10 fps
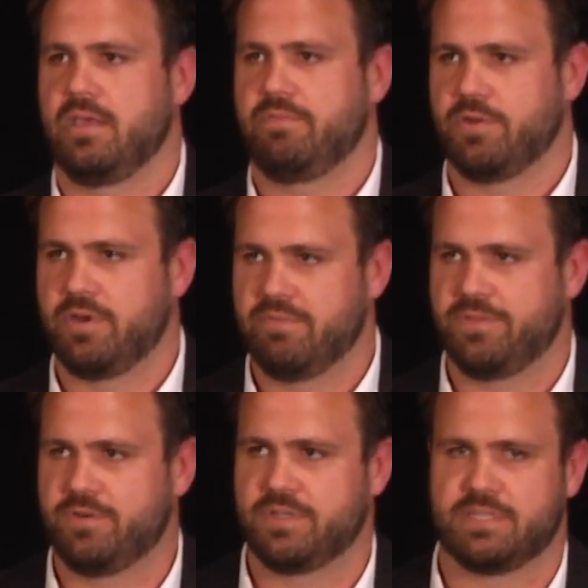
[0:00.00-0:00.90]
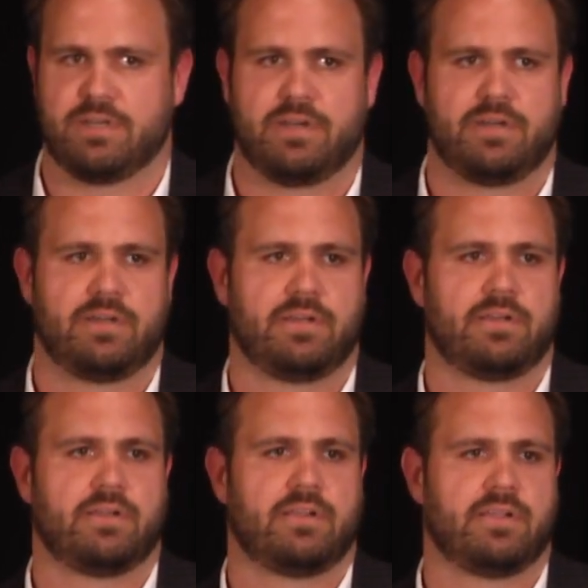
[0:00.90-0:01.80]
if you're an influencer,
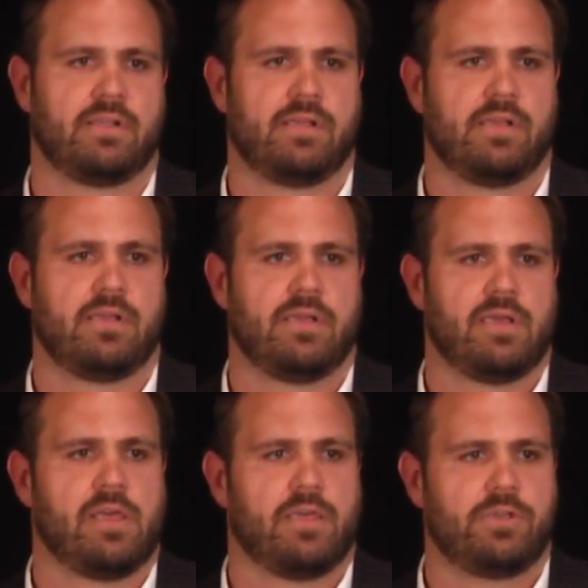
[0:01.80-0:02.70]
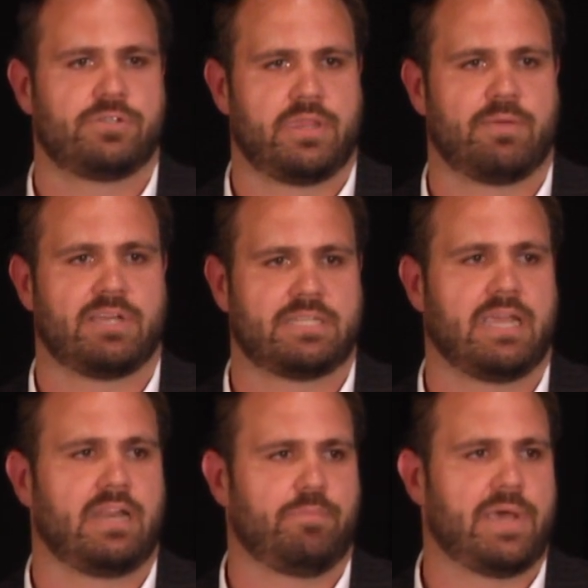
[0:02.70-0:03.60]
you should think about
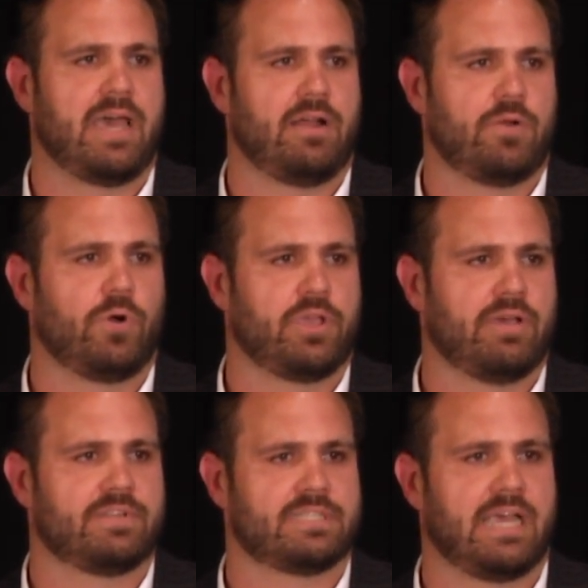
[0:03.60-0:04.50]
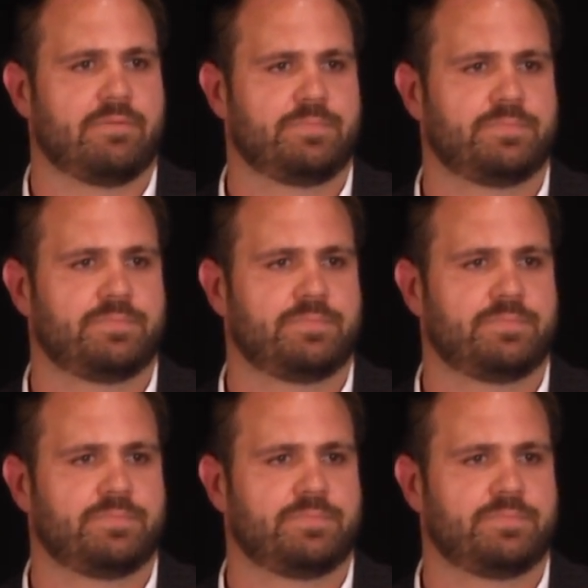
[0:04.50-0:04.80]
taking a bet on what you have to say.